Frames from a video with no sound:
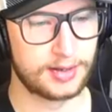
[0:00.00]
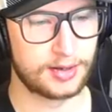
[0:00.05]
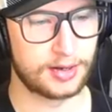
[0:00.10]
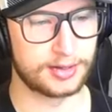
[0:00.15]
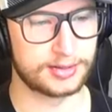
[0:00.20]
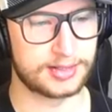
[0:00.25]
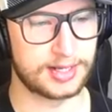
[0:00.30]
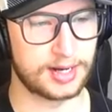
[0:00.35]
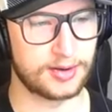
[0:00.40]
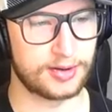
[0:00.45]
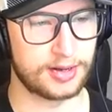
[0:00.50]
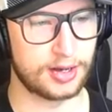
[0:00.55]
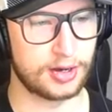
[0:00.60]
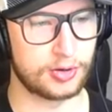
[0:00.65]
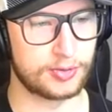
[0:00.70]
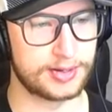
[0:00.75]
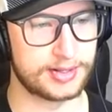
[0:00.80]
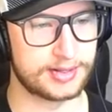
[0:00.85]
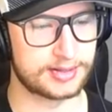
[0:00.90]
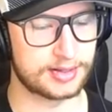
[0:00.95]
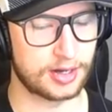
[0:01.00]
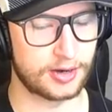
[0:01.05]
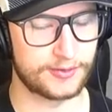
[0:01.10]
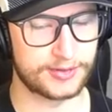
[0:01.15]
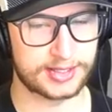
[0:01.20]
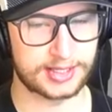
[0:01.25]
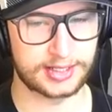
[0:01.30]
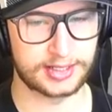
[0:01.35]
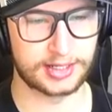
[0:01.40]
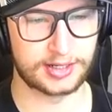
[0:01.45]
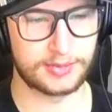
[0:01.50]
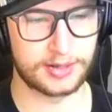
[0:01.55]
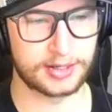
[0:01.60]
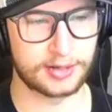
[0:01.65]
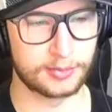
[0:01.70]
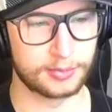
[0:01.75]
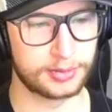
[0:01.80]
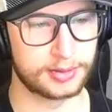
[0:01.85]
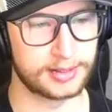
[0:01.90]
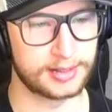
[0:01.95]
Ontario is obviously going to be
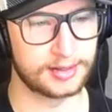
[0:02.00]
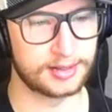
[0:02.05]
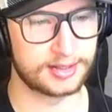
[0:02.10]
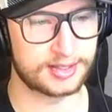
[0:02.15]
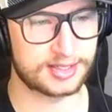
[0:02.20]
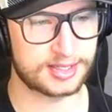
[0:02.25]
completely